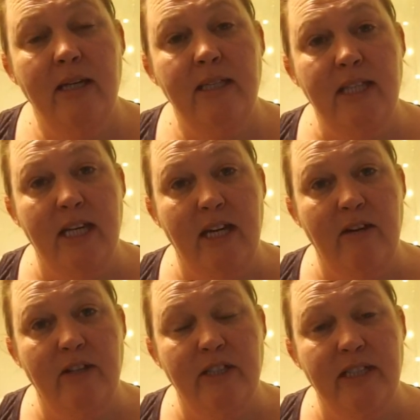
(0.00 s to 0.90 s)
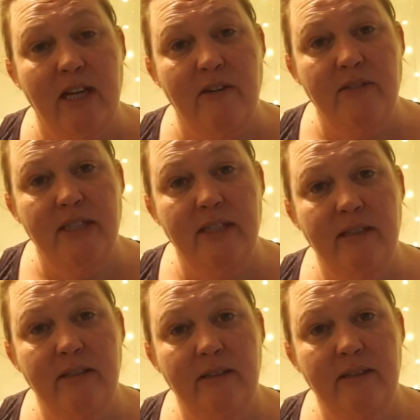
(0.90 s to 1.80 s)
Take care of yourselves
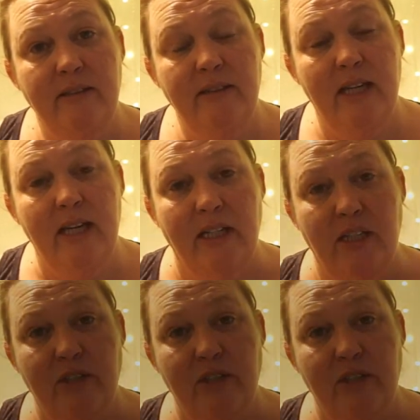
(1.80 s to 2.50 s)
and each